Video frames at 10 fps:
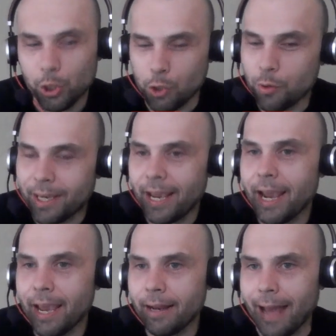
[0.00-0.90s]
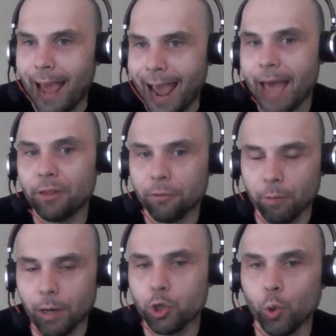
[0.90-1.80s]
So you can add the
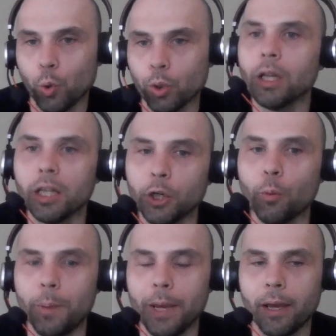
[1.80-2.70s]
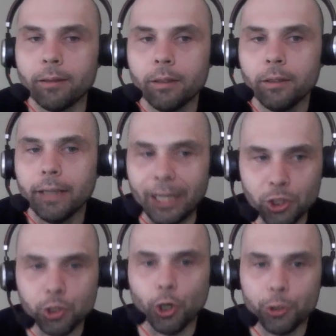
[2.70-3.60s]
threshold a little bit
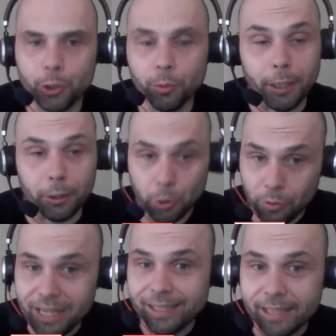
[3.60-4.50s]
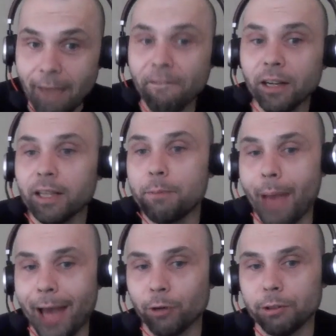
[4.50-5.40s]
in start two leagues. So these definitely
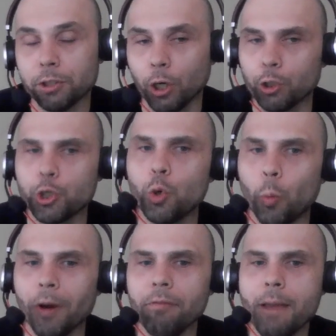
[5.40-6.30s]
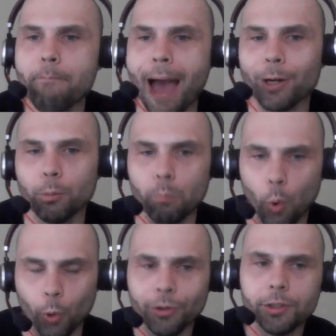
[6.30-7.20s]
matter in start two. Where they matter
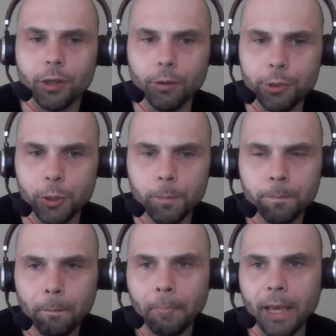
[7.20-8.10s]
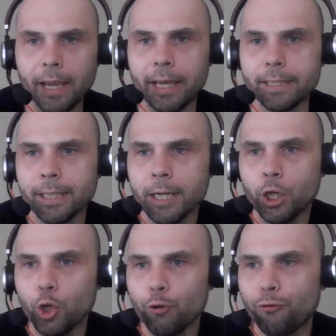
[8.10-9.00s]
more in start two is
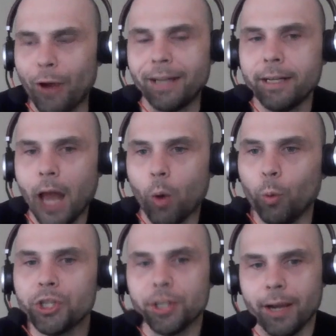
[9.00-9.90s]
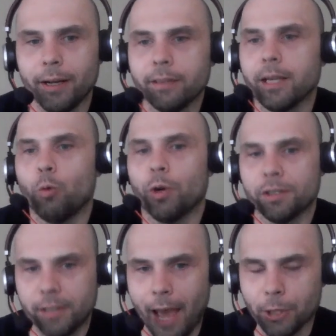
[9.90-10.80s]
finding out which tight ends I
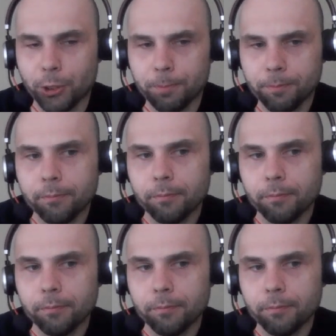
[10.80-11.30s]
want to stash.